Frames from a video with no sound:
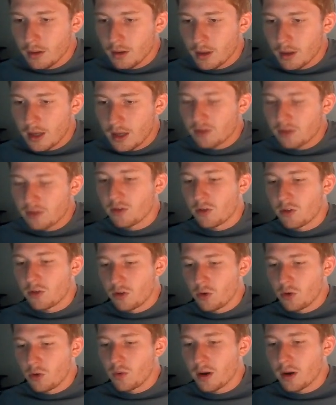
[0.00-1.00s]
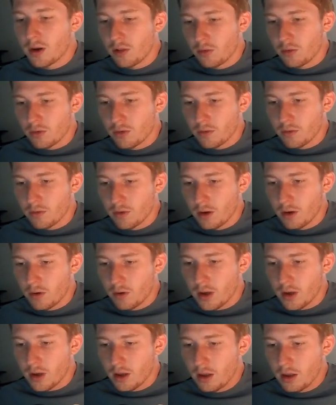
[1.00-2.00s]
It's a 2/1 elusive.
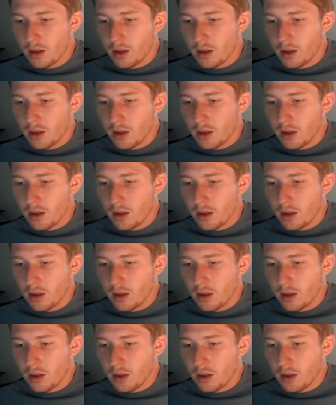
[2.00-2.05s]
Okay.